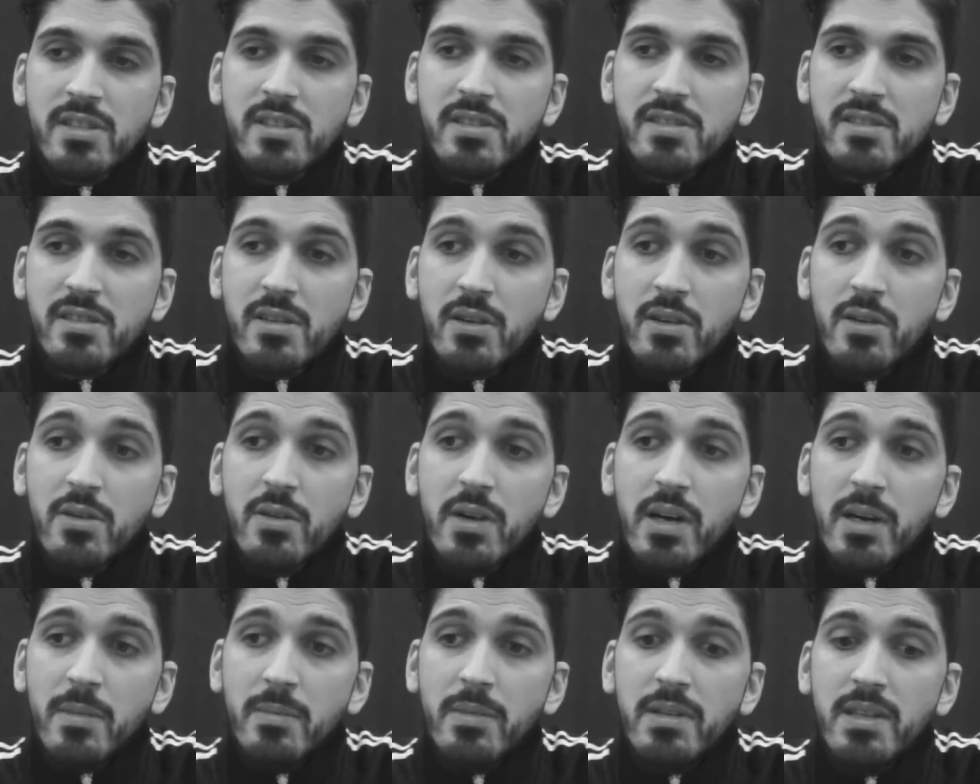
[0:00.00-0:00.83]

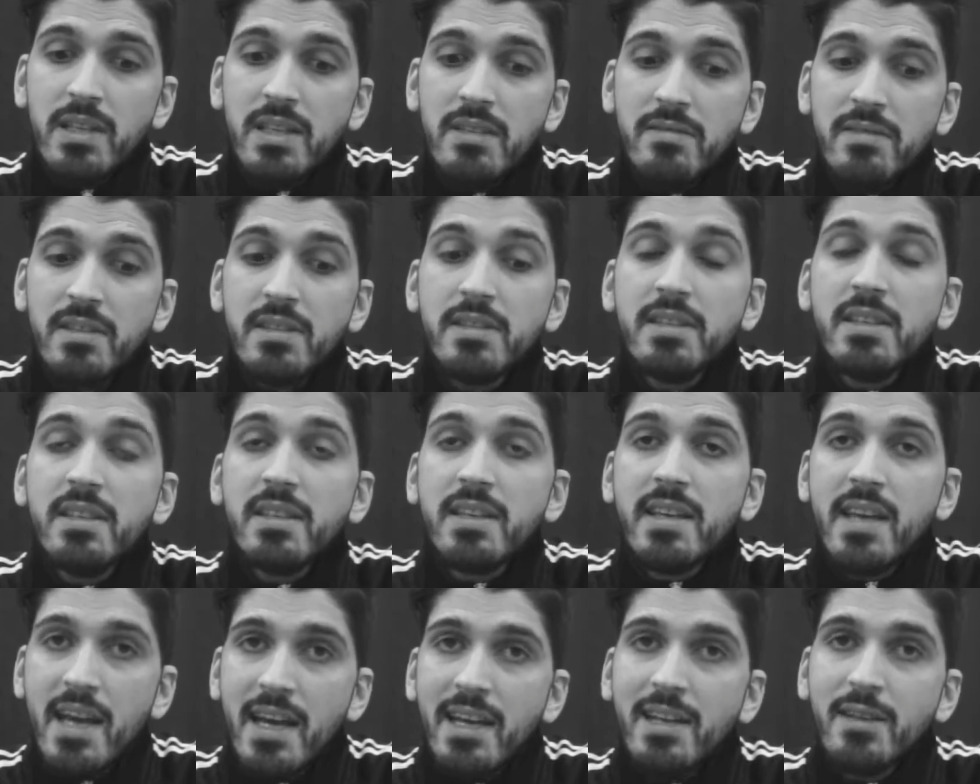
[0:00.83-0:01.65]
So I believe that they
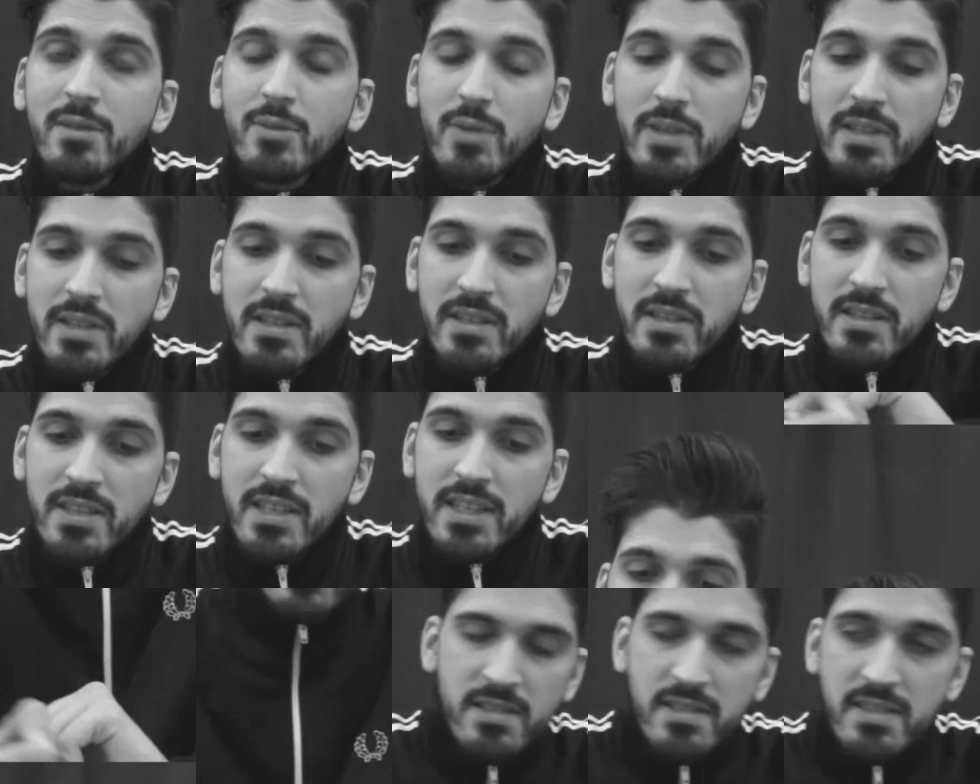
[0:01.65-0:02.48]
can win the
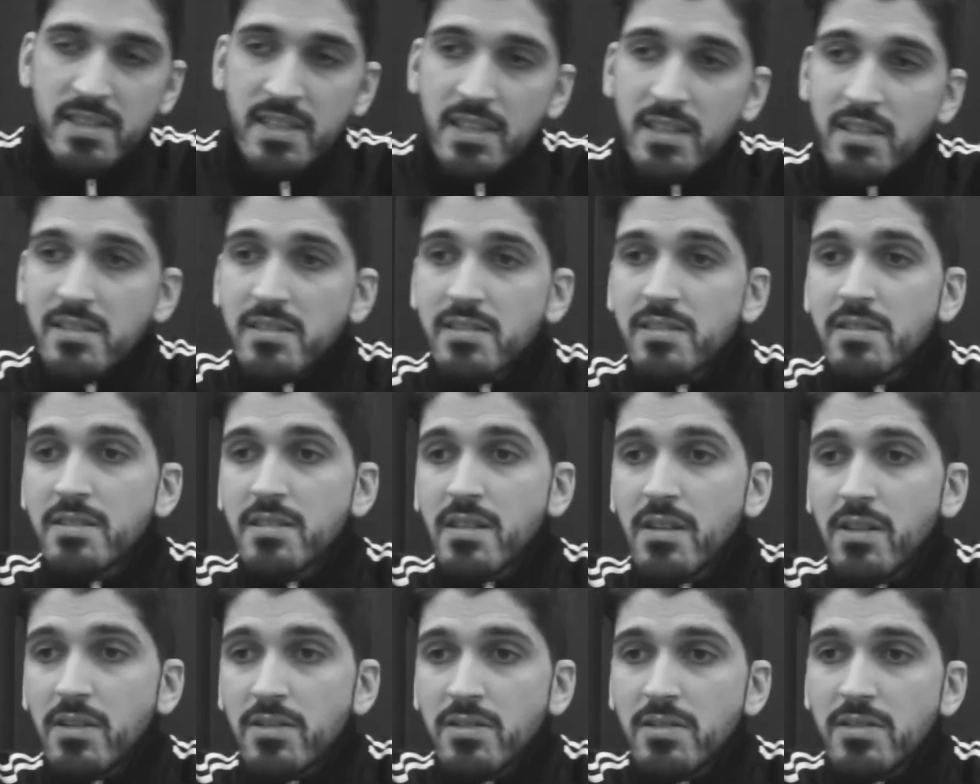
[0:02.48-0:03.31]
league. 6
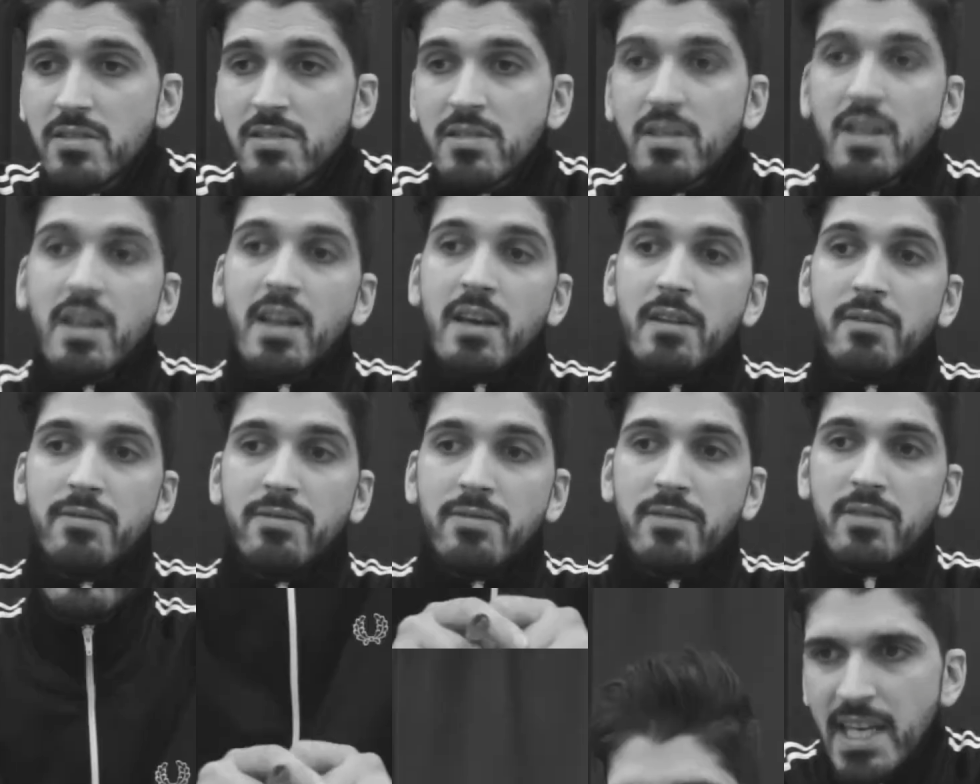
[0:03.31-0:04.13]
slots left.